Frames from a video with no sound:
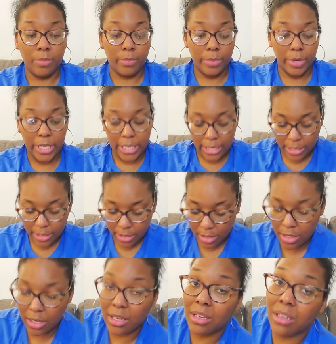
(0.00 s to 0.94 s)
But
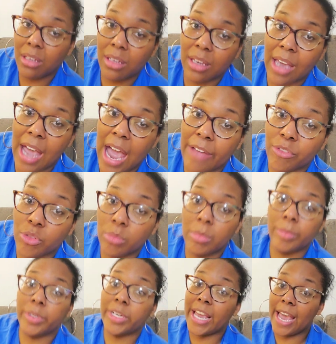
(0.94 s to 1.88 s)
I have to
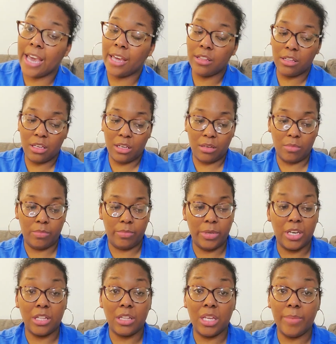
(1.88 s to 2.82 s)
remember to ask him
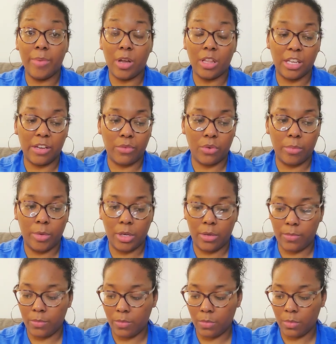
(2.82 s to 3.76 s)
because he bought that for
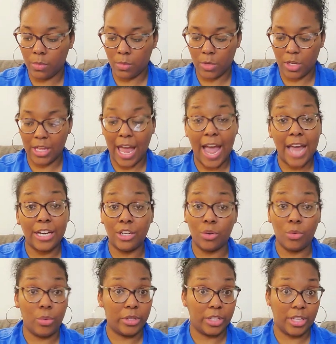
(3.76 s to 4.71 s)
me. Cause I didn't
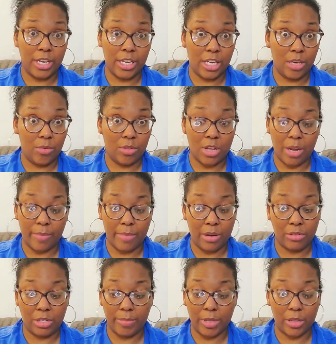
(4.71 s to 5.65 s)
know what the heck he was talking
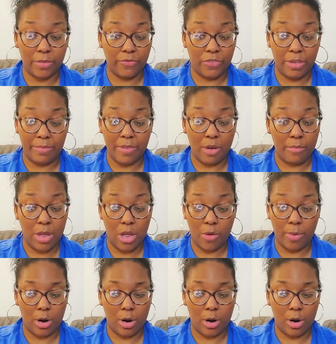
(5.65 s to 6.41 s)
about. I'm talking about some female male